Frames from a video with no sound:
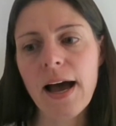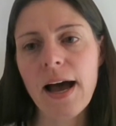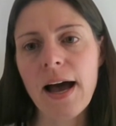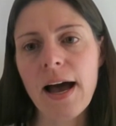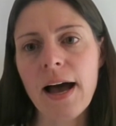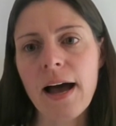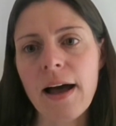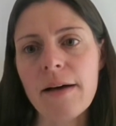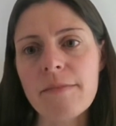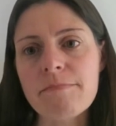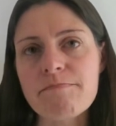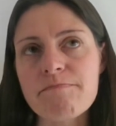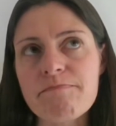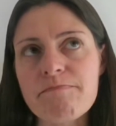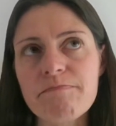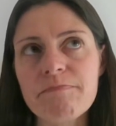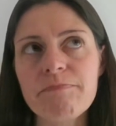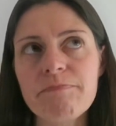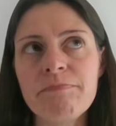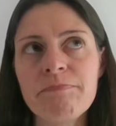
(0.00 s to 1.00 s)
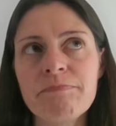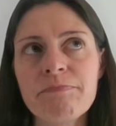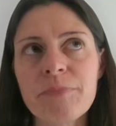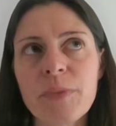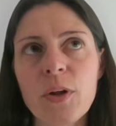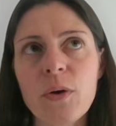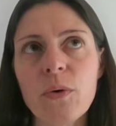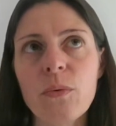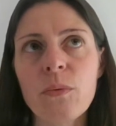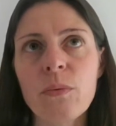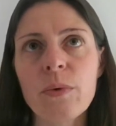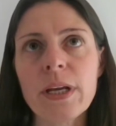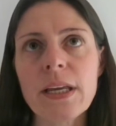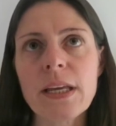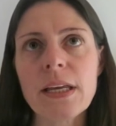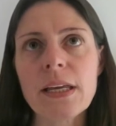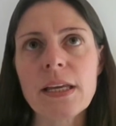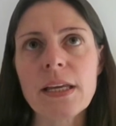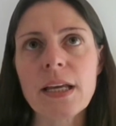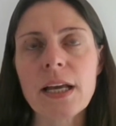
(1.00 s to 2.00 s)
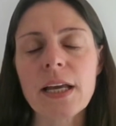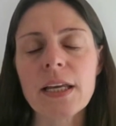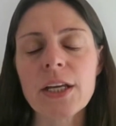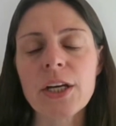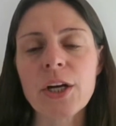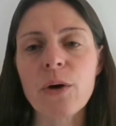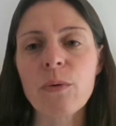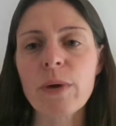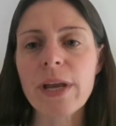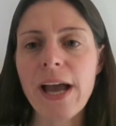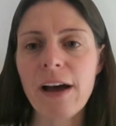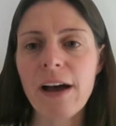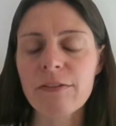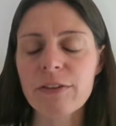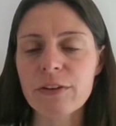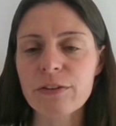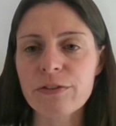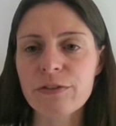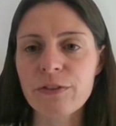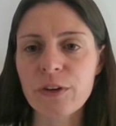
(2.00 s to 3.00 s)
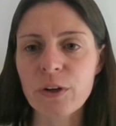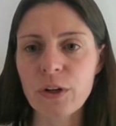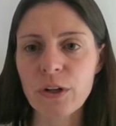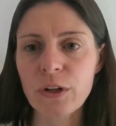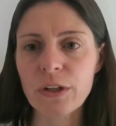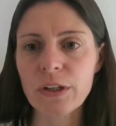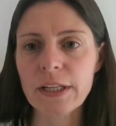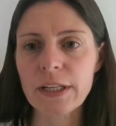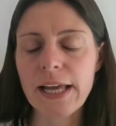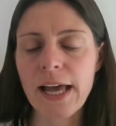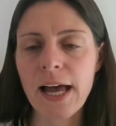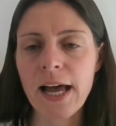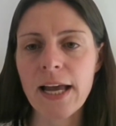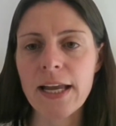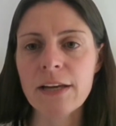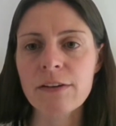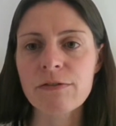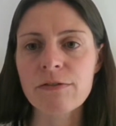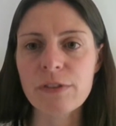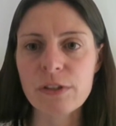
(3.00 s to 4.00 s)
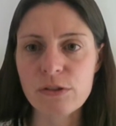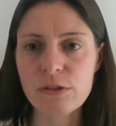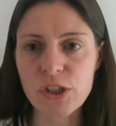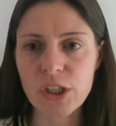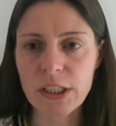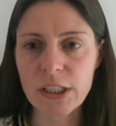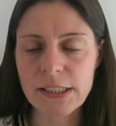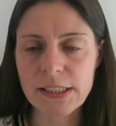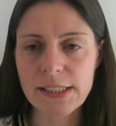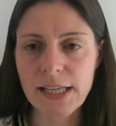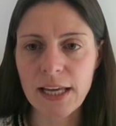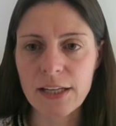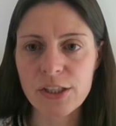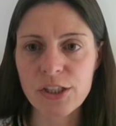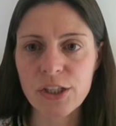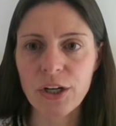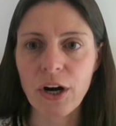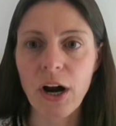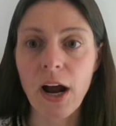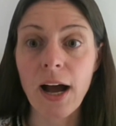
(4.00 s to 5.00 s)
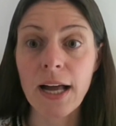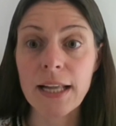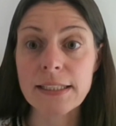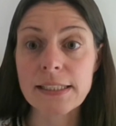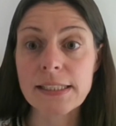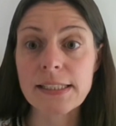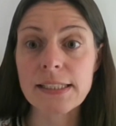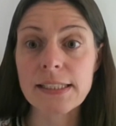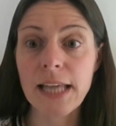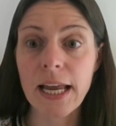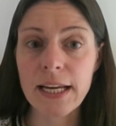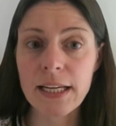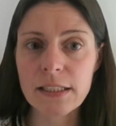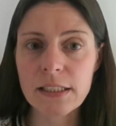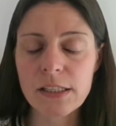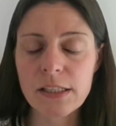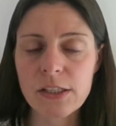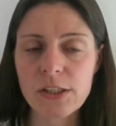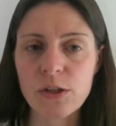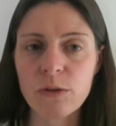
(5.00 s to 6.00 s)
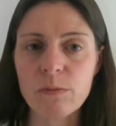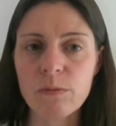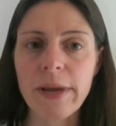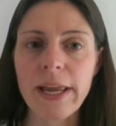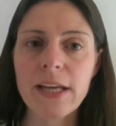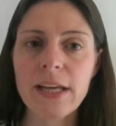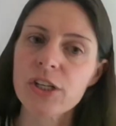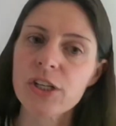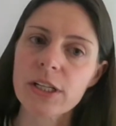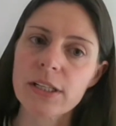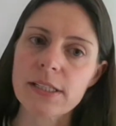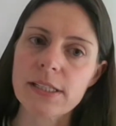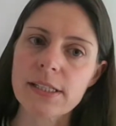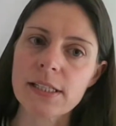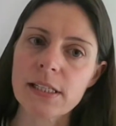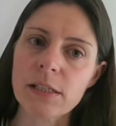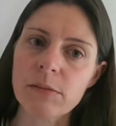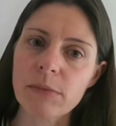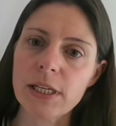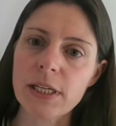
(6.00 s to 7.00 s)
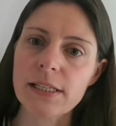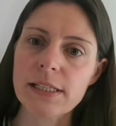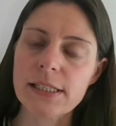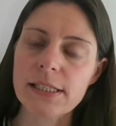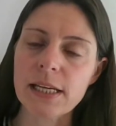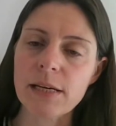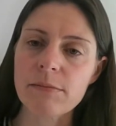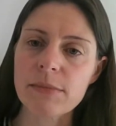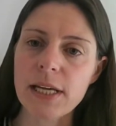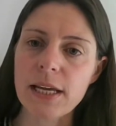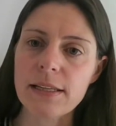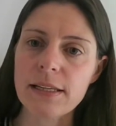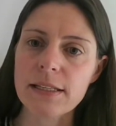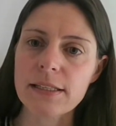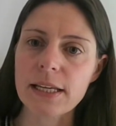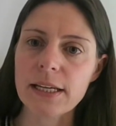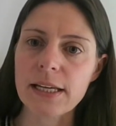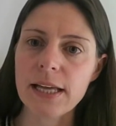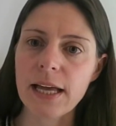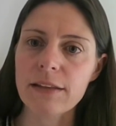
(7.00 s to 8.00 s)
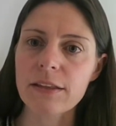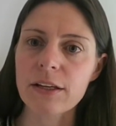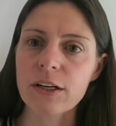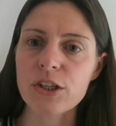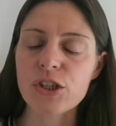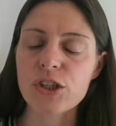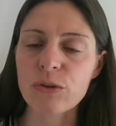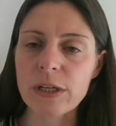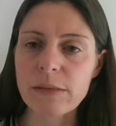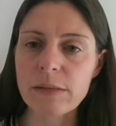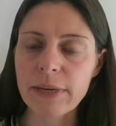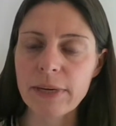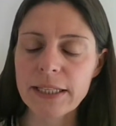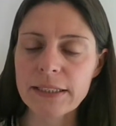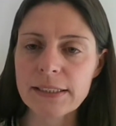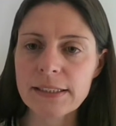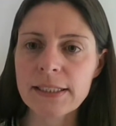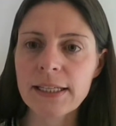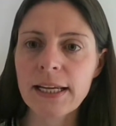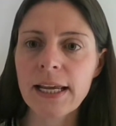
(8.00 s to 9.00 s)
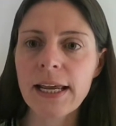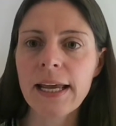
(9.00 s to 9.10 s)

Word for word: Um, we, you know, we have a full uh, infusion center on site. So patients see me the same day that they get their treatment.